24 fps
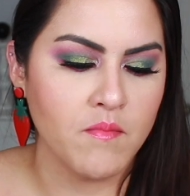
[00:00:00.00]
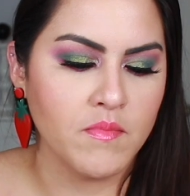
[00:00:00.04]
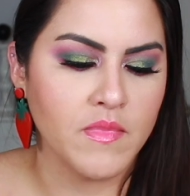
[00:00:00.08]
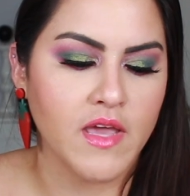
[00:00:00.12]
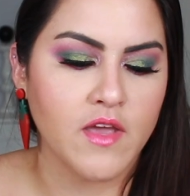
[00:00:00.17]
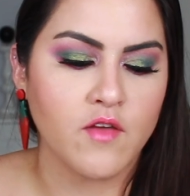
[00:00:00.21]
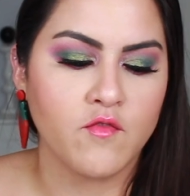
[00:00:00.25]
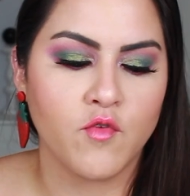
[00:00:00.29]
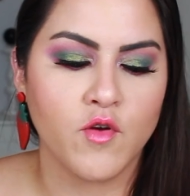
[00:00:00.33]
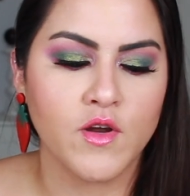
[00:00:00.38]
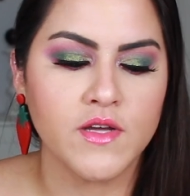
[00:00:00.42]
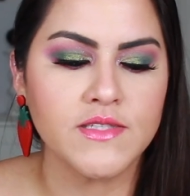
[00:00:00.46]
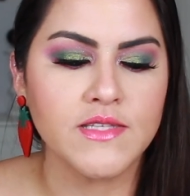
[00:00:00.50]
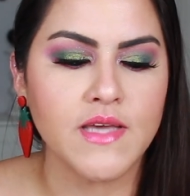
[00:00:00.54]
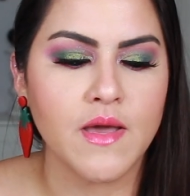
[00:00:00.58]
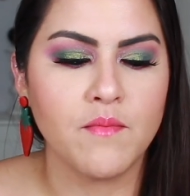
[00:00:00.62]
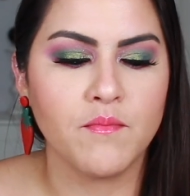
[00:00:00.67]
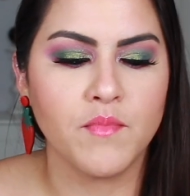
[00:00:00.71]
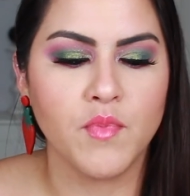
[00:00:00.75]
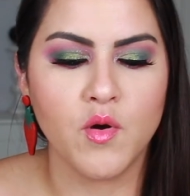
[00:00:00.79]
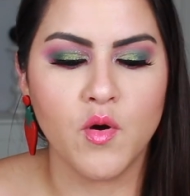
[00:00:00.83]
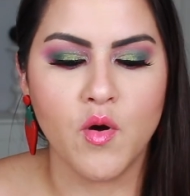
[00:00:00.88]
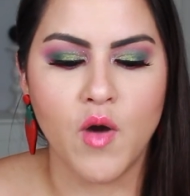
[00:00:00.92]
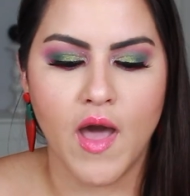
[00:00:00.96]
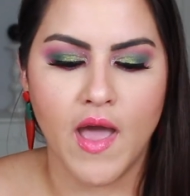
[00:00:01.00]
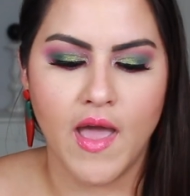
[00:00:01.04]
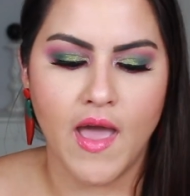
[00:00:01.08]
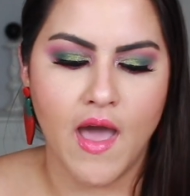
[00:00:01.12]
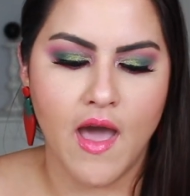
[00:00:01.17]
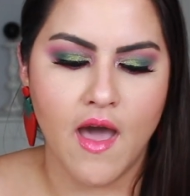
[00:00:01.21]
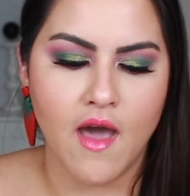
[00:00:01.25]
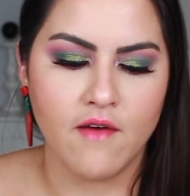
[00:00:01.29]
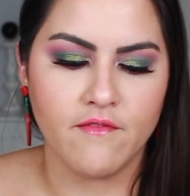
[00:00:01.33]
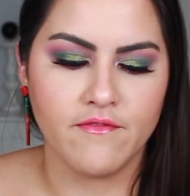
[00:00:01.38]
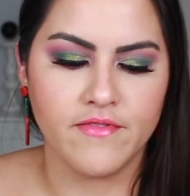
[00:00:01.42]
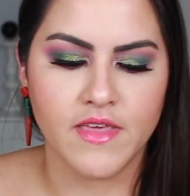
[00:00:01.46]
Like for example, I
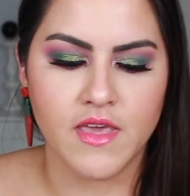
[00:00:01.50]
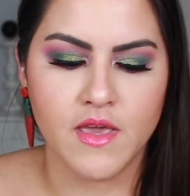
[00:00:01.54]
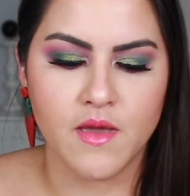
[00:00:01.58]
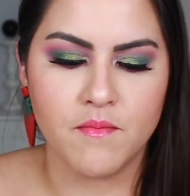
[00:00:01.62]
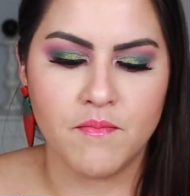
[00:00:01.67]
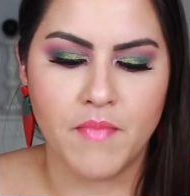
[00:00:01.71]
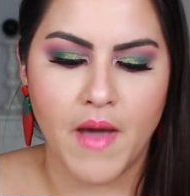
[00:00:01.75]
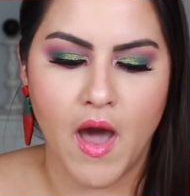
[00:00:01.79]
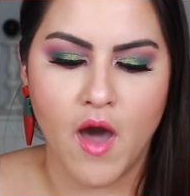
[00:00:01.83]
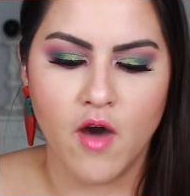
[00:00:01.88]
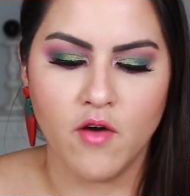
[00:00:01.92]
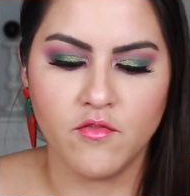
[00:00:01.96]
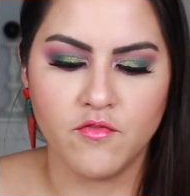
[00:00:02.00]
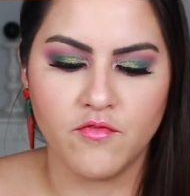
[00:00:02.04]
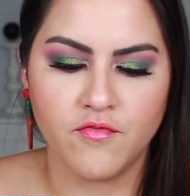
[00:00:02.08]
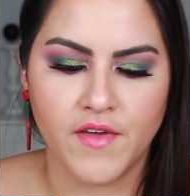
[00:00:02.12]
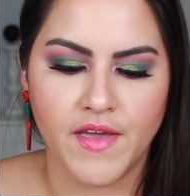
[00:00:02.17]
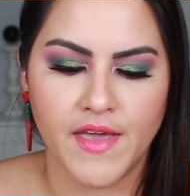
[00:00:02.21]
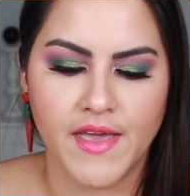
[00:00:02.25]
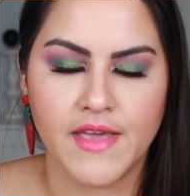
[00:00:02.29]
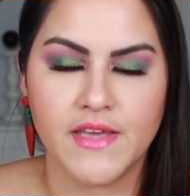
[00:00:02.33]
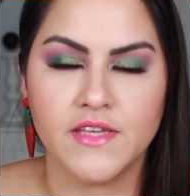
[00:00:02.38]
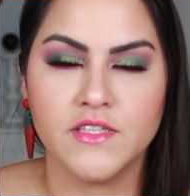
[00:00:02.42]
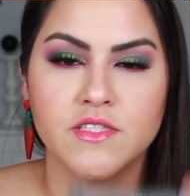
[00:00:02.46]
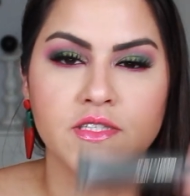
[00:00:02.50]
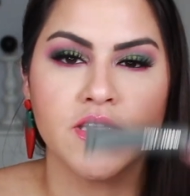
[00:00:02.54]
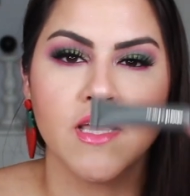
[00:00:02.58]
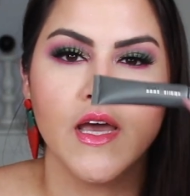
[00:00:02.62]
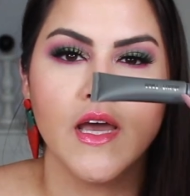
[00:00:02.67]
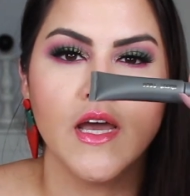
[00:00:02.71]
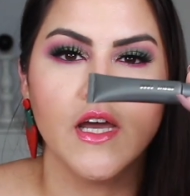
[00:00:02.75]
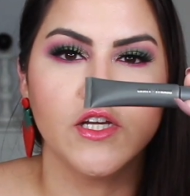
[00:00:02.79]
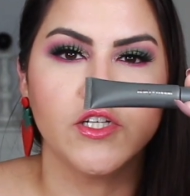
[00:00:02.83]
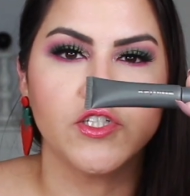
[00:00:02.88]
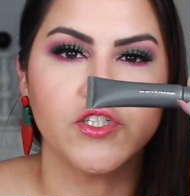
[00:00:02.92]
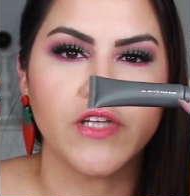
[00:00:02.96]
have the About Face
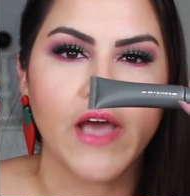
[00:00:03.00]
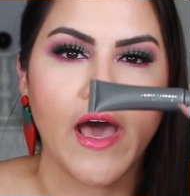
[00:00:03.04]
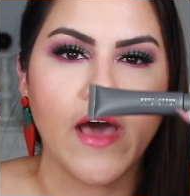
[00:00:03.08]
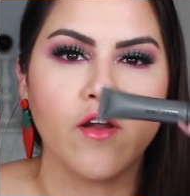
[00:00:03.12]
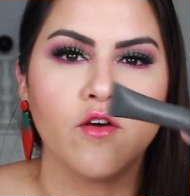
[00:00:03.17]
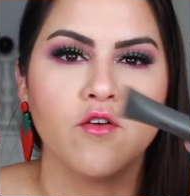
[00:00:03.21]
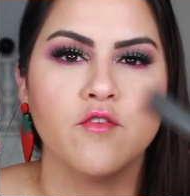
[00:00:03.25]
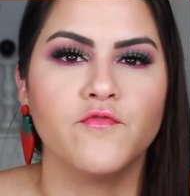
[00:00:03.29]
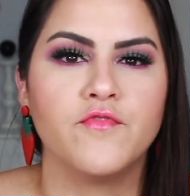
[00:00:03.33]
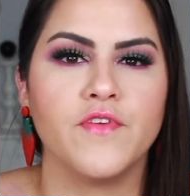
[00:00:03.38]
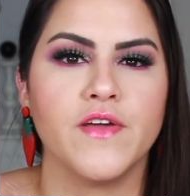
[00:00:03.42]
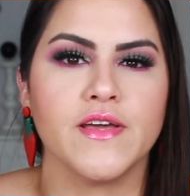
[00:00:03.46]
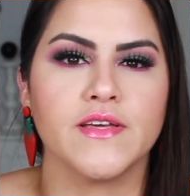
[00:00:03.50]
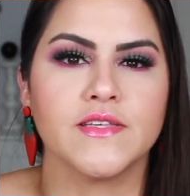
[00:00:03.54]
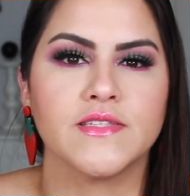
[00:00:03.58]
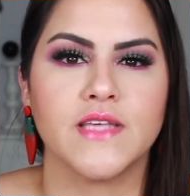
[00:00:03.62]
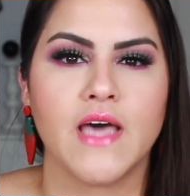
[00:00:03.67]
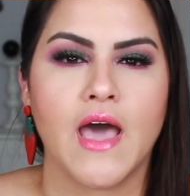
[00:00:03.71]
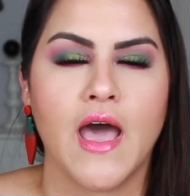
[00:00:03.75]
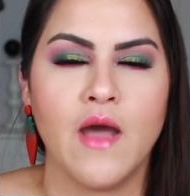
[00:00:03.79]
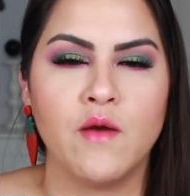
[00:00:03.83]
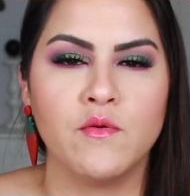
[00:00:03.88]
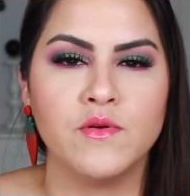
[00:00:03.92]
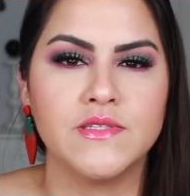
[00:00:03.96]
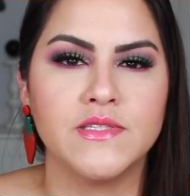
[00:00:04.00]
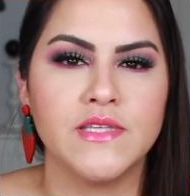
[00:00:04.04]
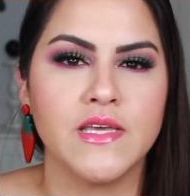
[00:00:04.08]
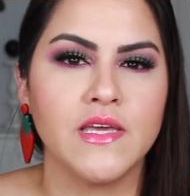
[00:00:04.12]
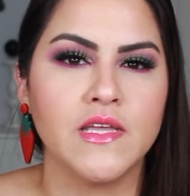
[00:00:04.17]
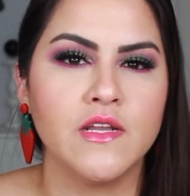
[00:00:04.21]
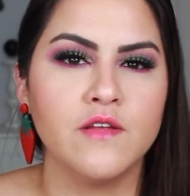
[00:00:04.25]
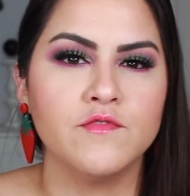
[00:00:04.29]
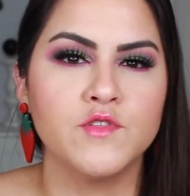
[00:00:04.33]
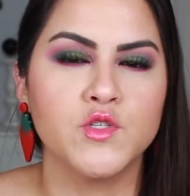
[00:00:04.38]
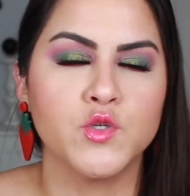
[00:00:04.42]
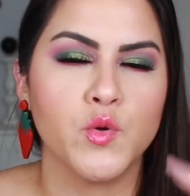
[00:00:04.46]
Shadow Fix. I was
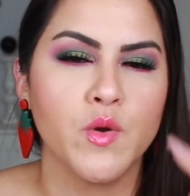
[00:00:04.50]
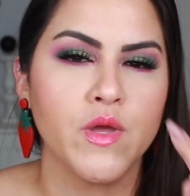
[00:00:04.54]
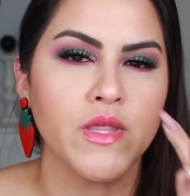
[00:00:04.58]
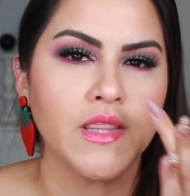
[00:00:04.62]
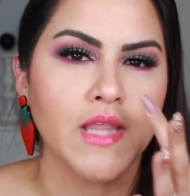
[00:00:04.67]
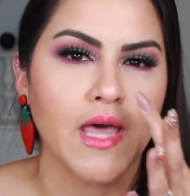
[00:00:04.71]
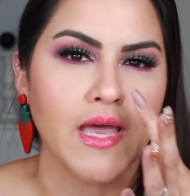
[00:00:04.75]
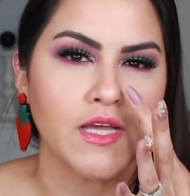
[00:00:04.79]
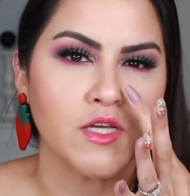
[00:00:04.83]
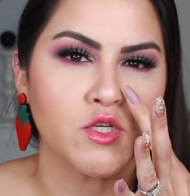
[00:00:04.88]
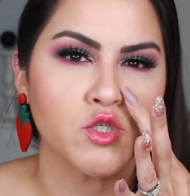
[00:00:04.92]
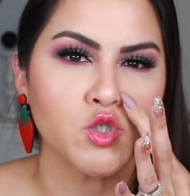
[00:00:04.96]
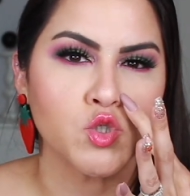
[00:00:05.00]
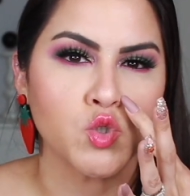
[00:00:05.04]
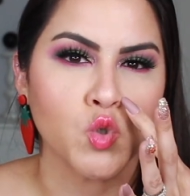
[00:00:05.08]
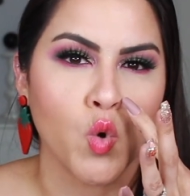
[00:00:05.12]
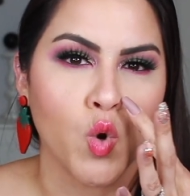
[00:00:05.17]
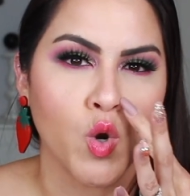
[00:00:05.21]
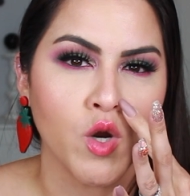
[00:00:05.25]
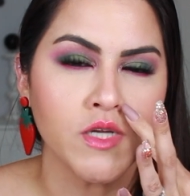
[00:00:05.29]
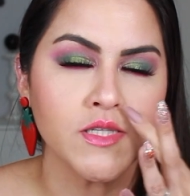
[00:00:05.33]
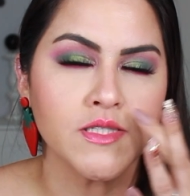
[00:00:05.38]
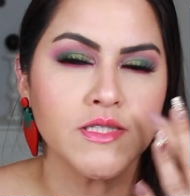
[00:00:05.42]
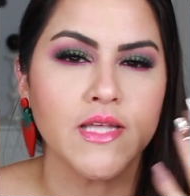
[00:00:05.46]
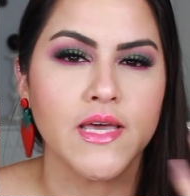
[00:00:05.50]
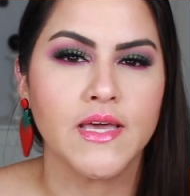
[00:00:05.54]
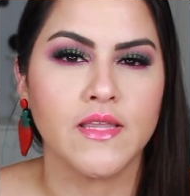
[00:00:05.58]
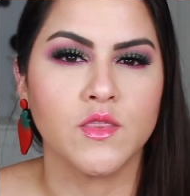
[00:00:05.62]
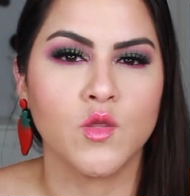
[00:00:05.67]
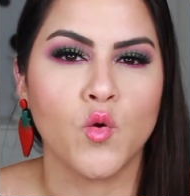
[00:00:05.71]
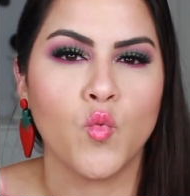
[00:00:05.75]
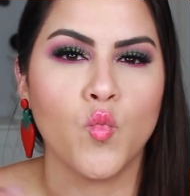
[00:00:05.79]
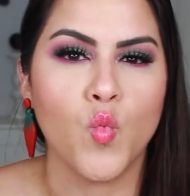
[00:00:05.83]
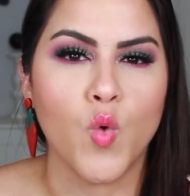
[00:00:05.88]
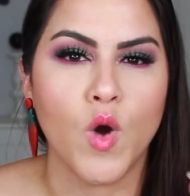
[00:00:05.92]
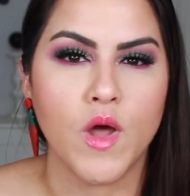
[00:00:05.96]
thinking of doing like shorts, like
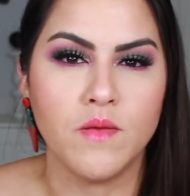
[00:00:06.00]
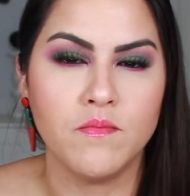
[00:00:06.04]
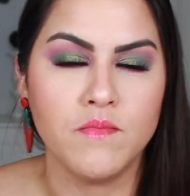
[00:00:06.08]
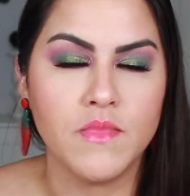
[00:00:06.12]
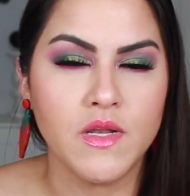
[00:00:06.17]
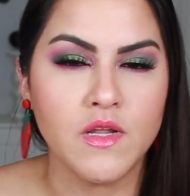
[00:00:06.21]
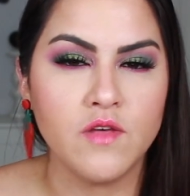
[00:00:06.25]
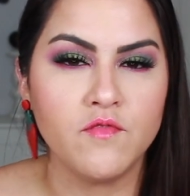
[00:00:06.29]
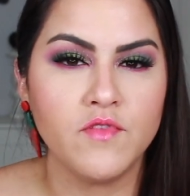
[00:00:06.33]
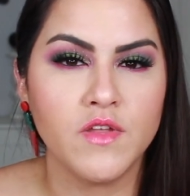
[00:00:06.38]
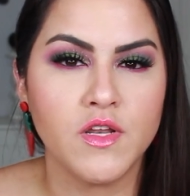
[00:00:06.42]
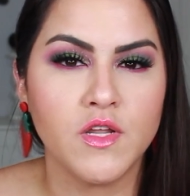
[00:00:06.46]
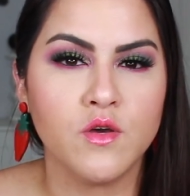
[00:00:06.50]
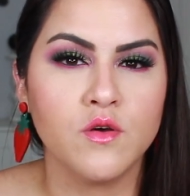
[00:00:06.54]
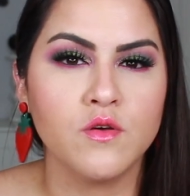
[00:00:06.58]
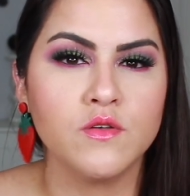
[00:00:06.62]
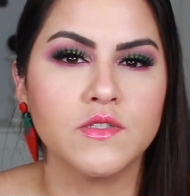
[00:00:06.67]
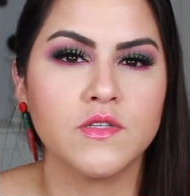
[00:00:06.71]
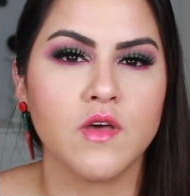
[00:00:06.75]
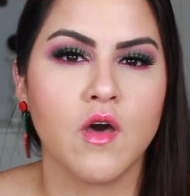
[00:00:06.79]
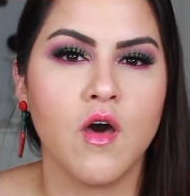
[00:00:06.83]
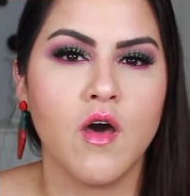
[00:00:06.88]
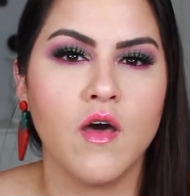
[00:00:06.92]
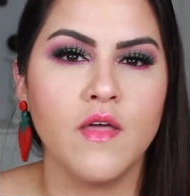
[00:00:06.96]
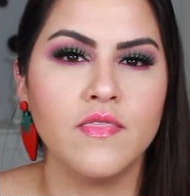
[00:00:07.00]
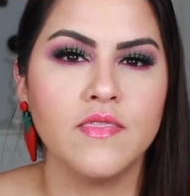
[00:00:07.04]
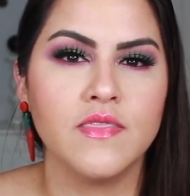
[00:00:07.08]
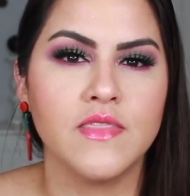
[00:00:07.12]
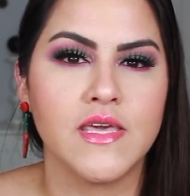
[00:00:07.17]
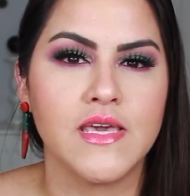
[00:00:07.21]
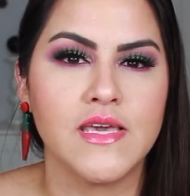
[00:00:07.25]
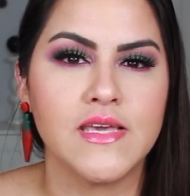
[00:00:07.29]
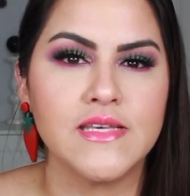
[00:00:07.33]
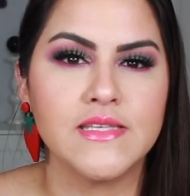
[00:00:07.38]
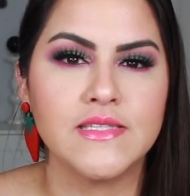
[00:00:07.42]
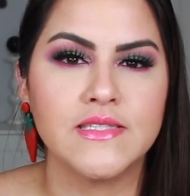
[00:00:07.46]
the 1-minute videos on
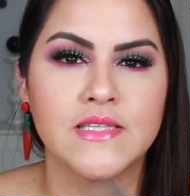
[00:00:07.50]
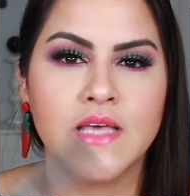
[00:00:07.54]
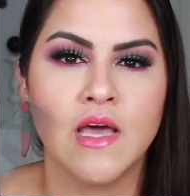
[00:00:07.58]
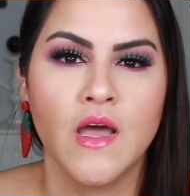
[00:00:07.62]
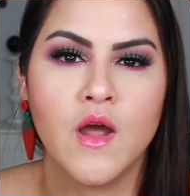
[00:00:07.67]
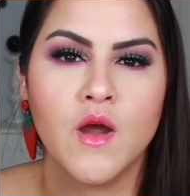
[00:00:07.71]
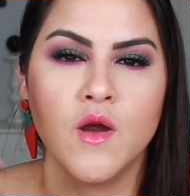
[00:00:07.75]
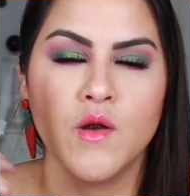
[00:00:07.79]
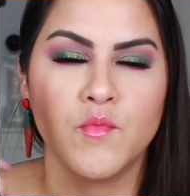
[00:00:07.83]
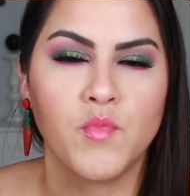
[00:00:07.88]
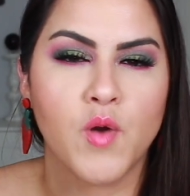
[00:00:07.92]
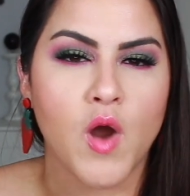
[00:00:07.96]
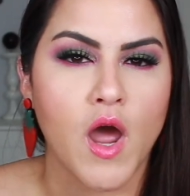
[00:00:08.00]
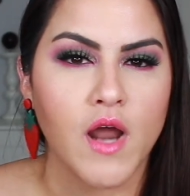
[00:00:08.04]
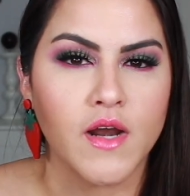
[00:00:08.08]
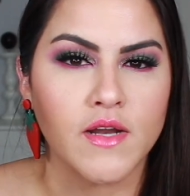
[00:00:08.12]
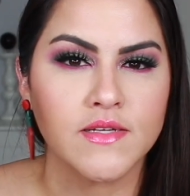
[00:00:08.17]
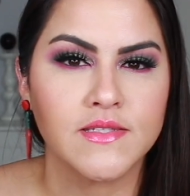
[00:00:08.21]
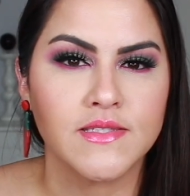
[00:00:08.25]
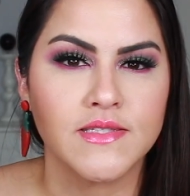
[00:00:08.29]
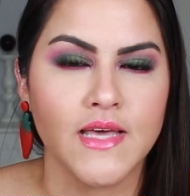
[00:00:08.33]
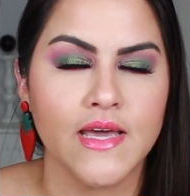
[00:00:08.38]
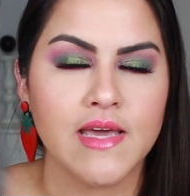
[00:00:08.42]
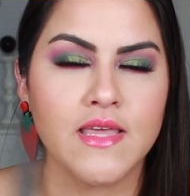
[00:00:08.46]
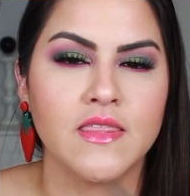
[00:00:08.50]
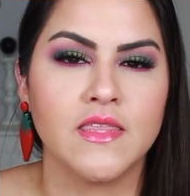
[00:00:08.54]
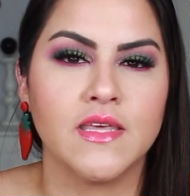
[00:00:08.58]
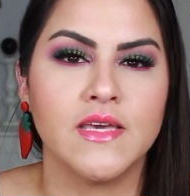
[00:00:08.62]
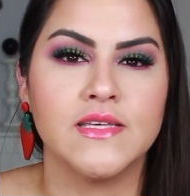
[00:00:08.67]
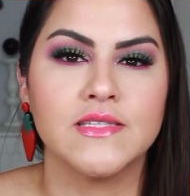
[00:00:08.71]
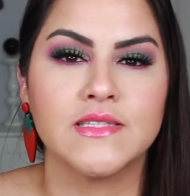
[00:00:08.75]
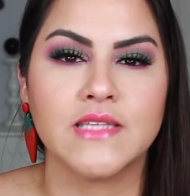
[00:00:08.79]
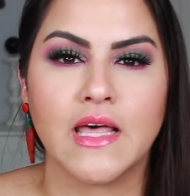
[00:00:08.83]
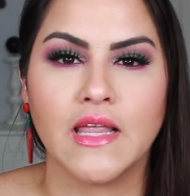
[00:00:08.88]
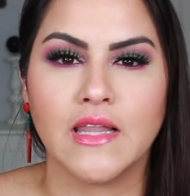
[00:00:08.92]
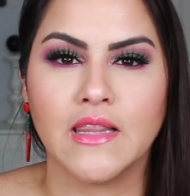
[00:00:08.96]
these products like
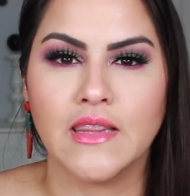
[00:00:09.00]
this.